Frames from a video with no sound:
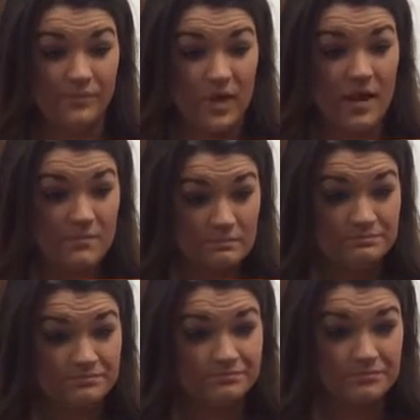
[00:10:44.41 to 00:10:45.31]
Yeah?
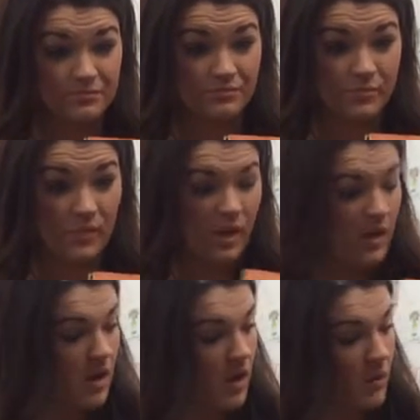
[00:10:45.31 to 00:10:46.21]

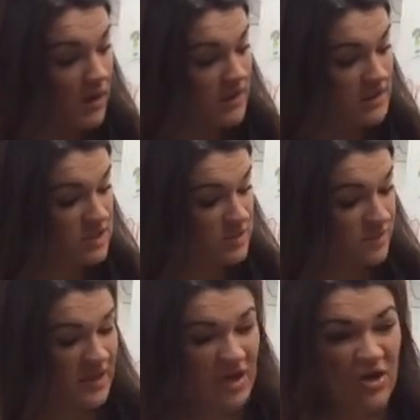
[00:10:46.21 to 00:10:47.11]
When he's just
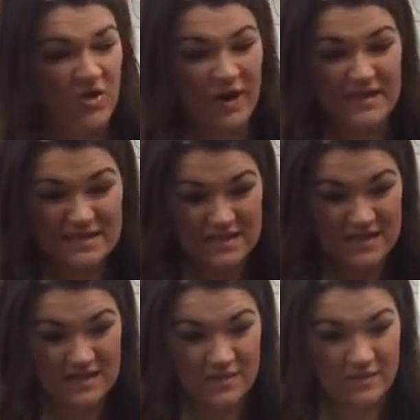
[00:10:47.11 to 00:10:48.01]
being
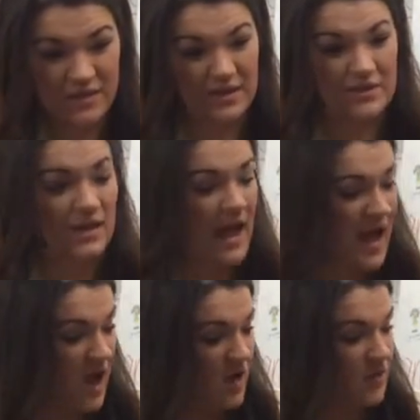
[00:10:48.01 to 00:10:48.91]
crazy and being
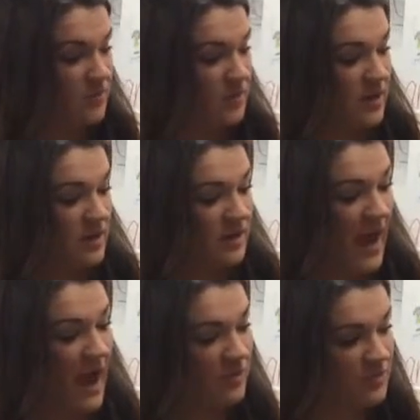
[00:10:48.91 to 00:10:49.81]
loud and being
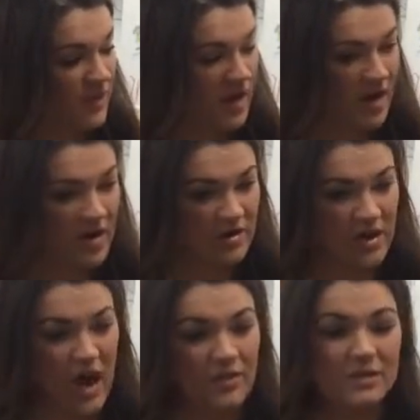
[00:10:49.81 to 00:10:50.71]
out there and
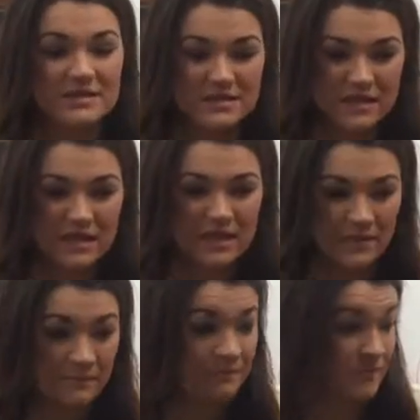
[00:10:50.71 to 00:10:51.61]
not
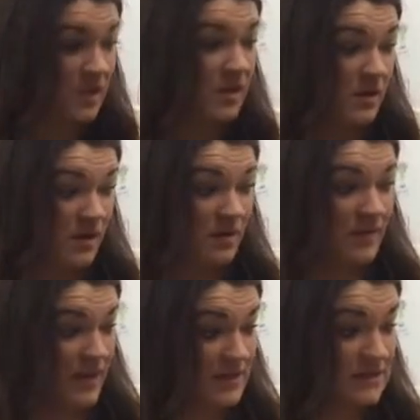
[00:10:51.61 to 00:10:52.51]
listening,
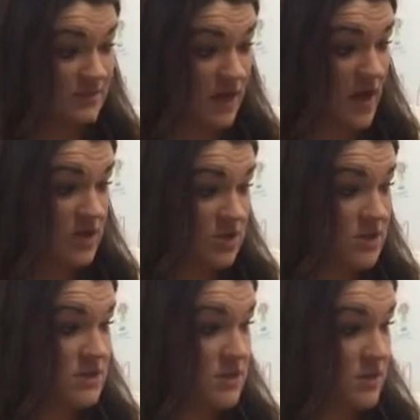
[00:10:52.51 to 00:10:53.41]
that is obnoxious.